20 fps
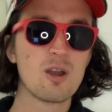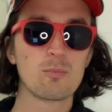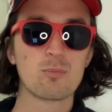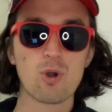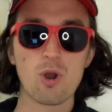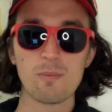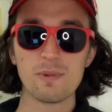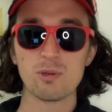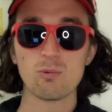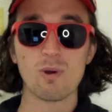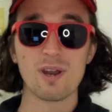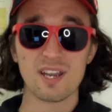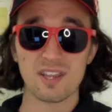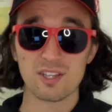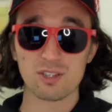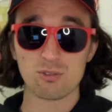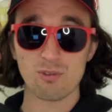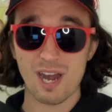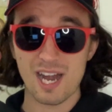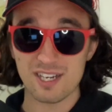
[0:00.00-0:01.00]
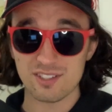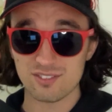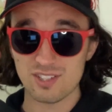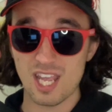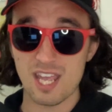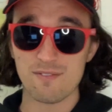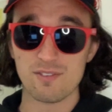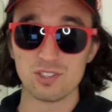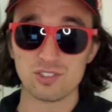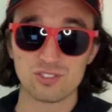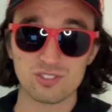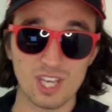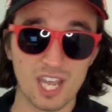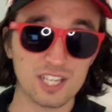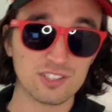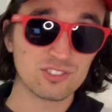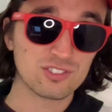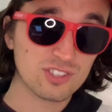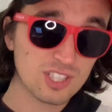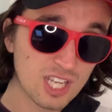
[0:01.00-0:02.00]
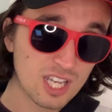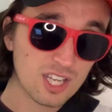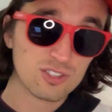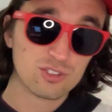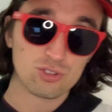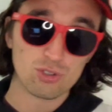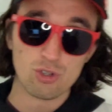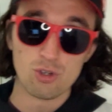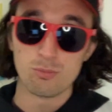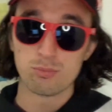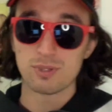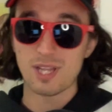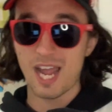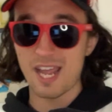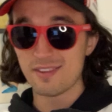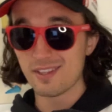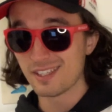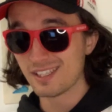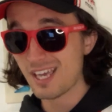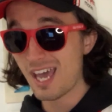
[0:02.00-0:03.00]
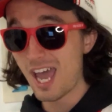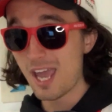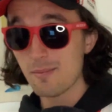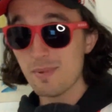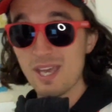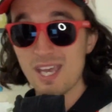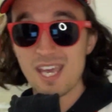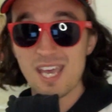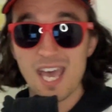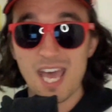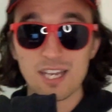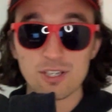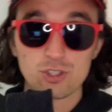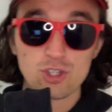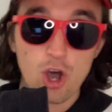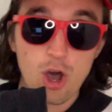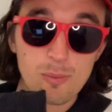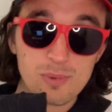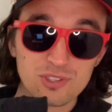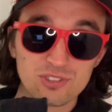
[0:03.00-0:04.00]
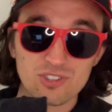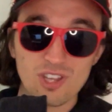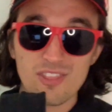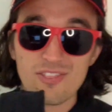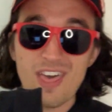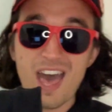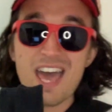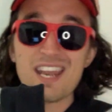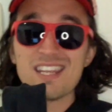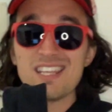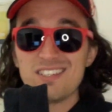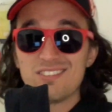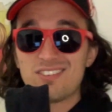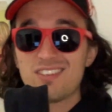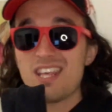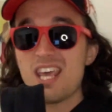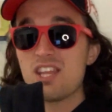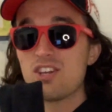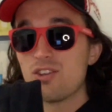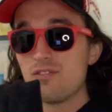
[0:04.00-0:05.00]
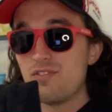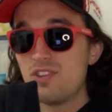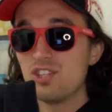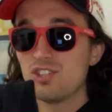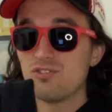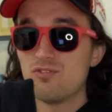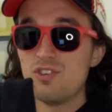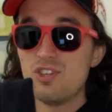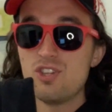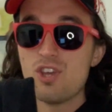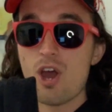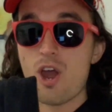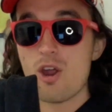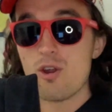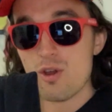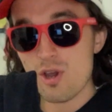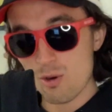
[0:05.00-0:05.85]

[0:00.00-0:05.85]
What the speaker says: probably one of the greatest ever Saints to play the game. And Cobbers, that is the end of this video.